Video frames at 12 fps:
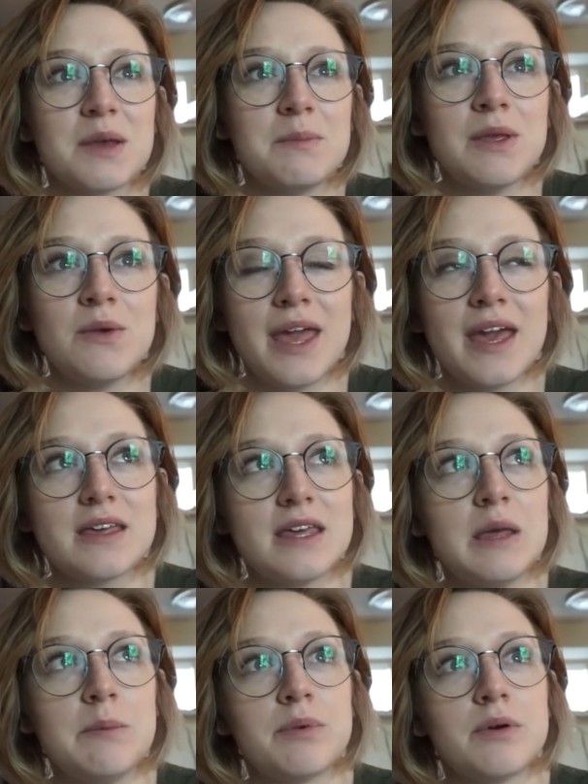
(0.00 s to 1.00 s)
But you can't
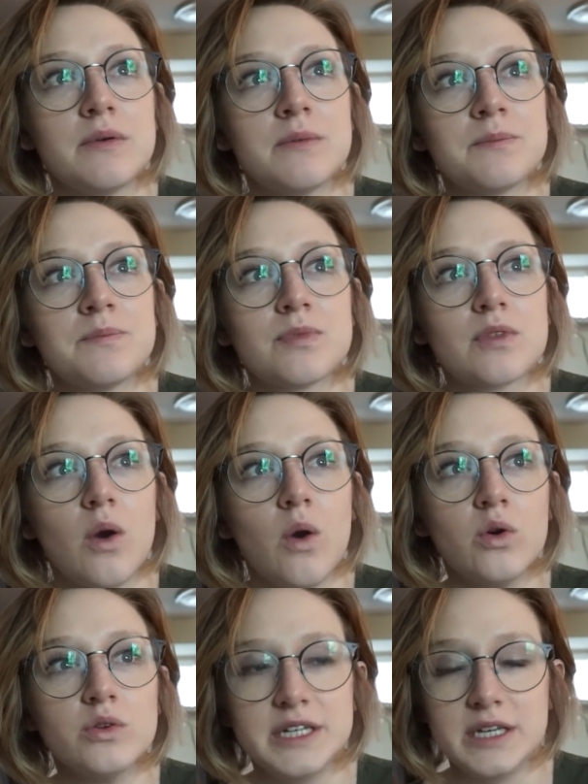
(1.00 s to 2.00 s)
keep
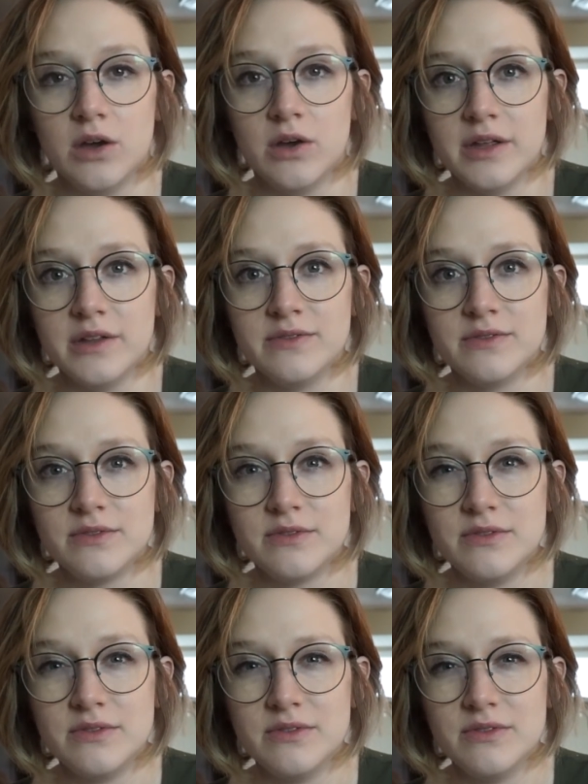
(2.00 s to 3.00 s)
holding on
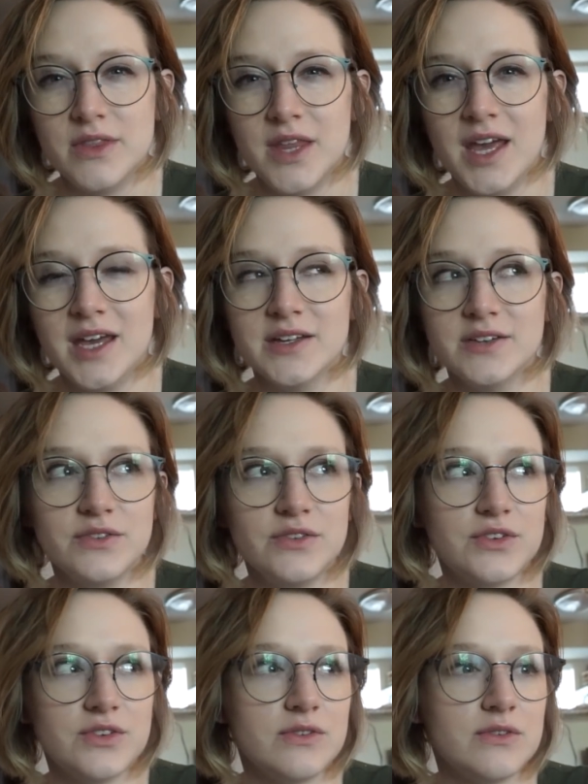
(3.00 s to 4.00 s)
and